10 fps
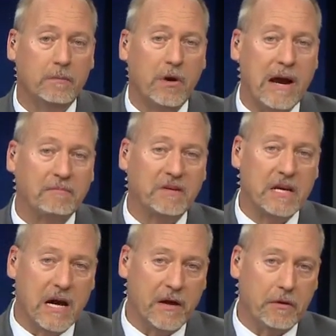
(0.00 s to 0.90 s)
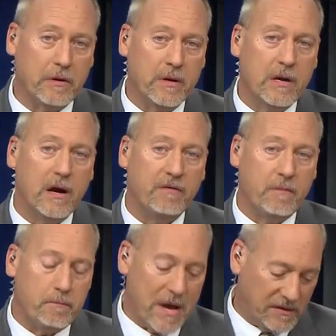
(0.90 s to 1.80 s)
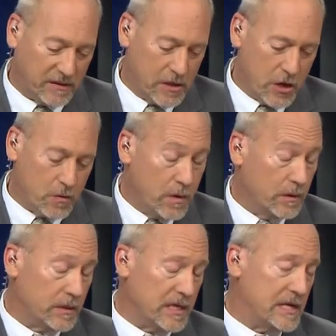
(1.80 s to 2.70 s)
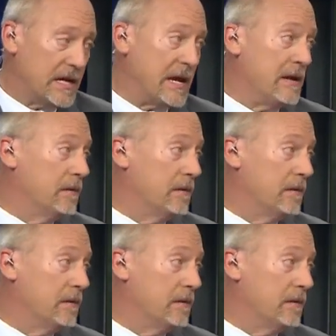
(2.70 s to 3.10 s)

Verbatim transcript: perhaps the other of the best known D Day